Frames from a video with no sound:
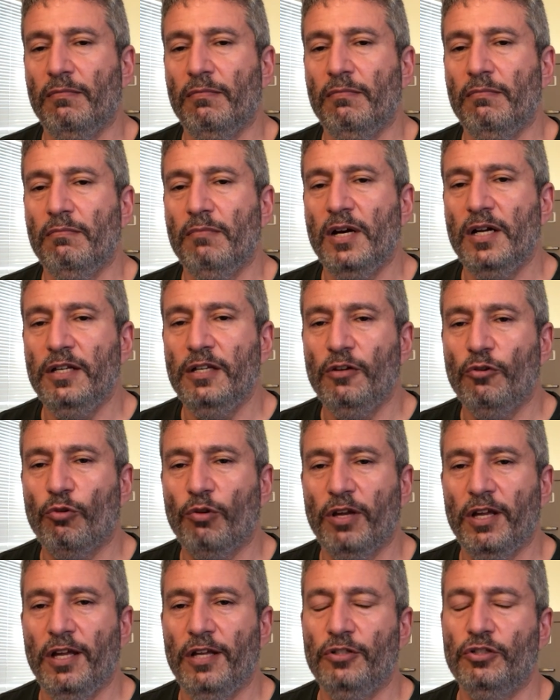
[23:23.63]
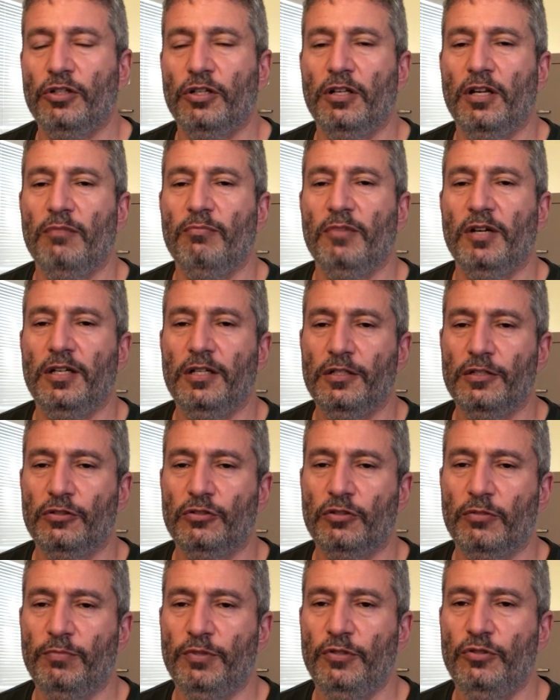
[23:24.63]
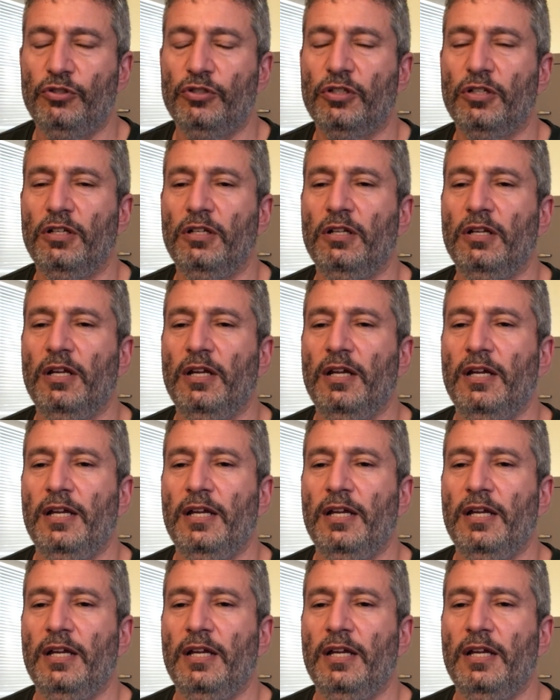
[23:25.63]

money creation and money distribution,